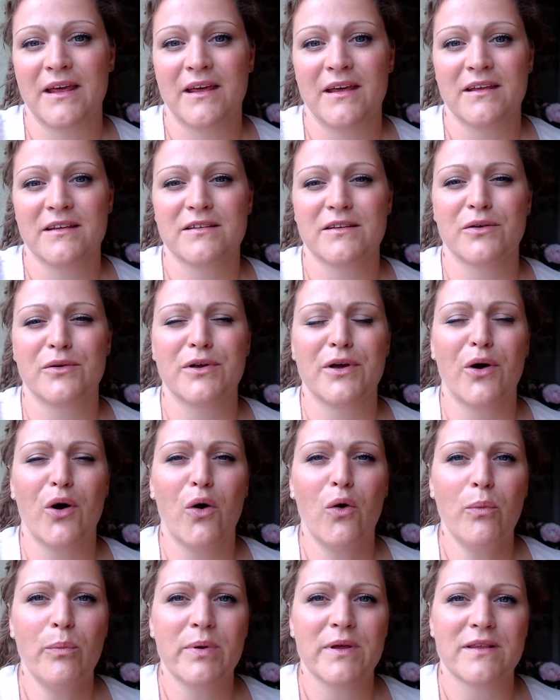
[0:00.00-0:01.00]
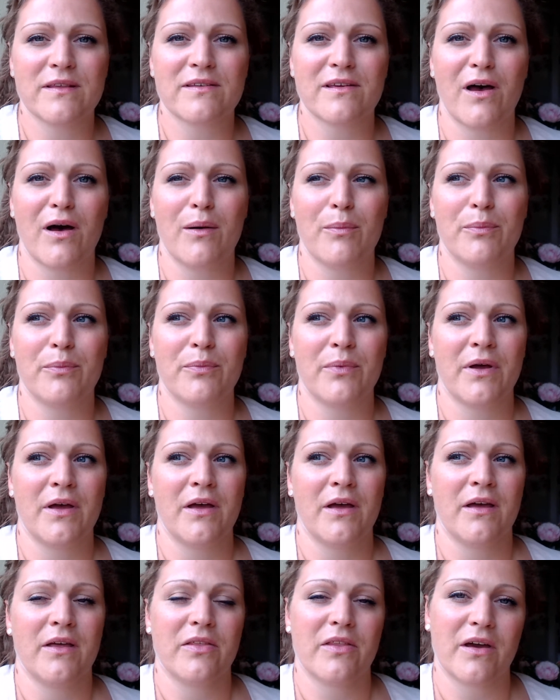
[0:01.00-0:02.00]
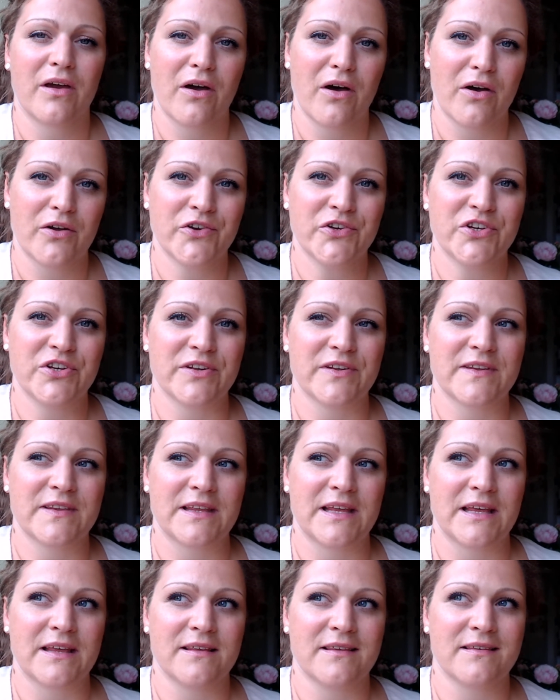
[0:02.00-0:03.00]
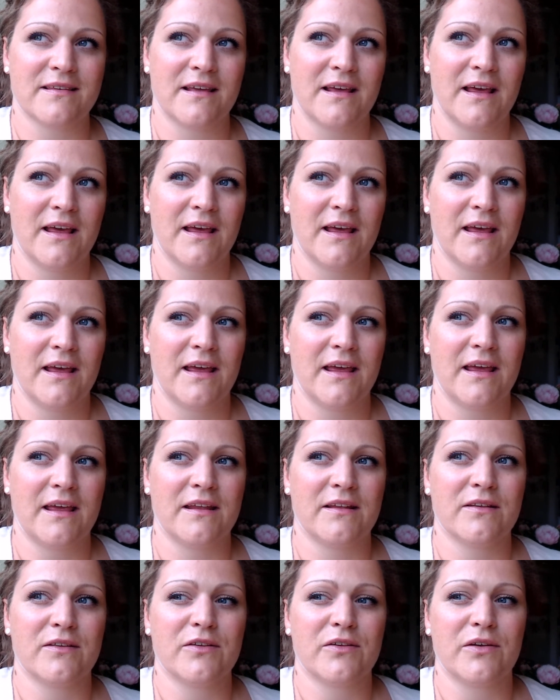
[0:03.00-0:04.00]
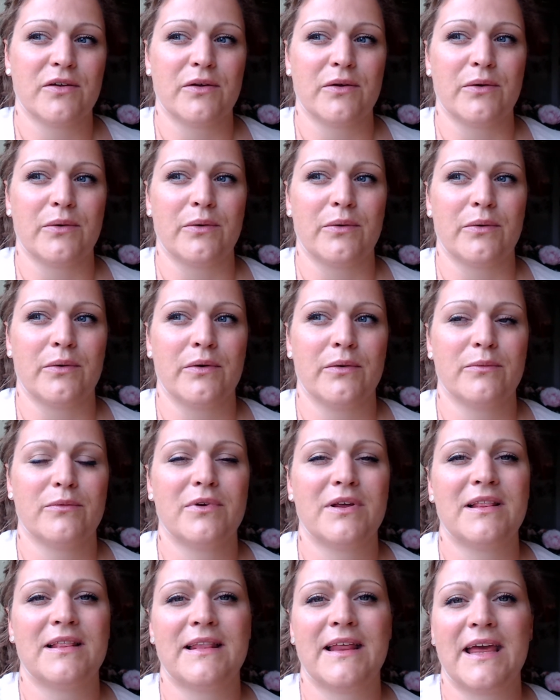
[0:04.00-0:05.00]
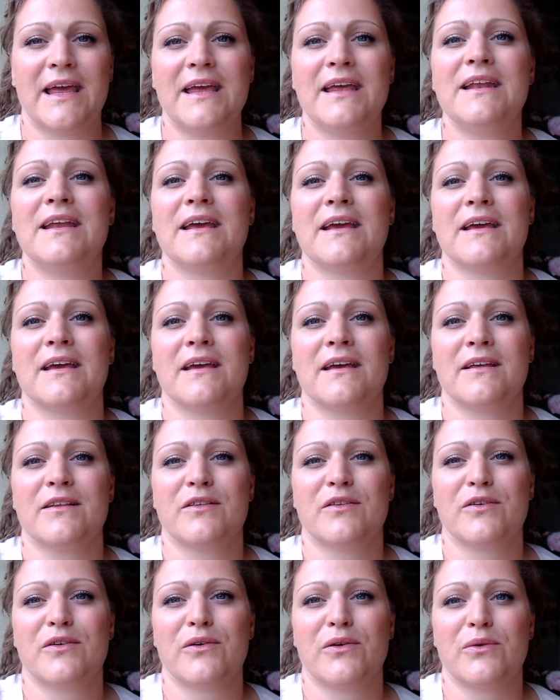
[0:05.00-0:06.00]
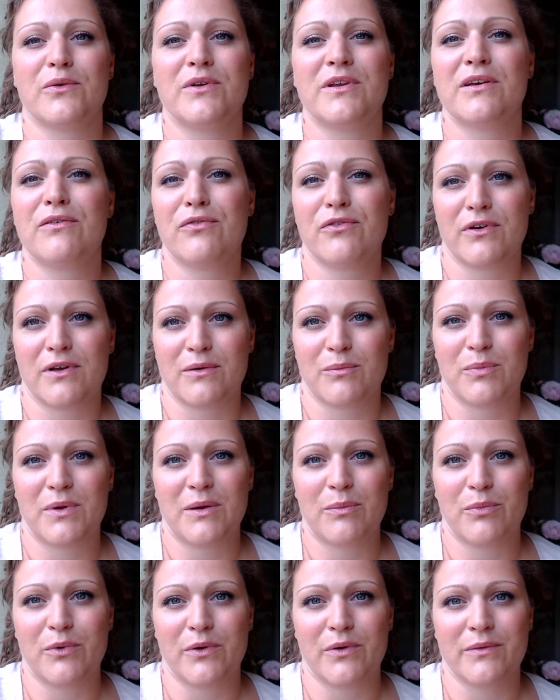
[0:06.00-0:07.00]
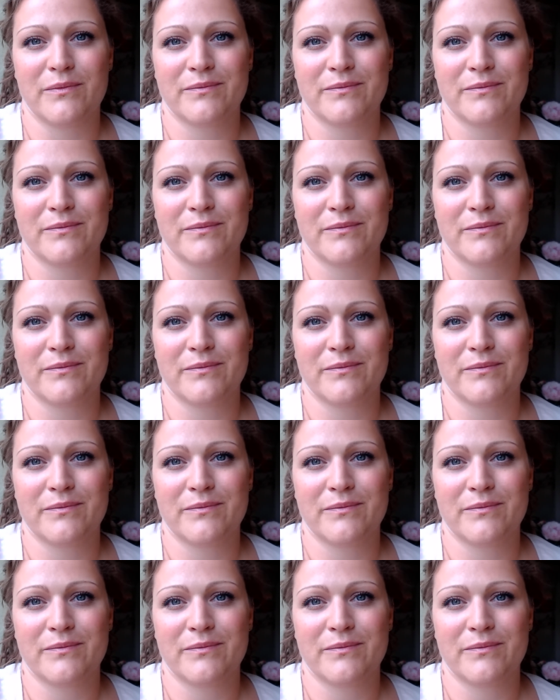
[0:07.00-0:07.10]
So it opens up the consciousness into relating to different people.